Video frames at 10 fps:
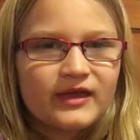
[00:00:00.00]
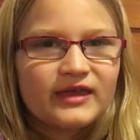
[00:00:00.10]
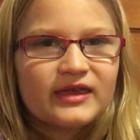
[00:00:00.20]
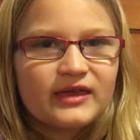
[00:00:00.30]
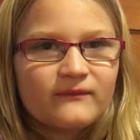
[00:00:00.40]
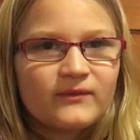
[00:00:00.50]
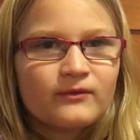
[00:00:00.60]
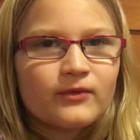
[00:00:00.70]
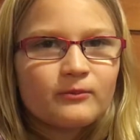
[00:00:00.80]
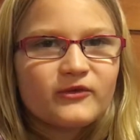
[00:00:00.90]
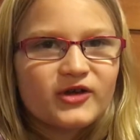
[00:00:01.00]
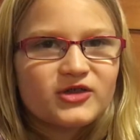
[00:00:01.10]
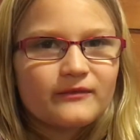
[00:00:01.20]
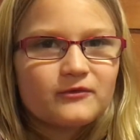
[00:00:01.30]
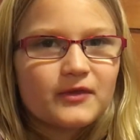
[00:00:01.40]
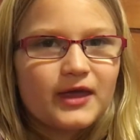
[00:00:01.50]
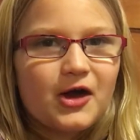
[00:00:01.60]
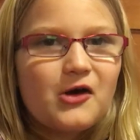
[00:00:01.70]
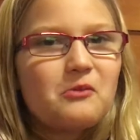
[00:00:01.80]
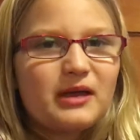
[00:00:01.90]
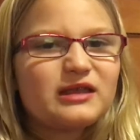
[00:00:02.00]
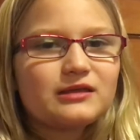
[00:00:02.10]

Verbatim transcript: They give you the brush after they comb it.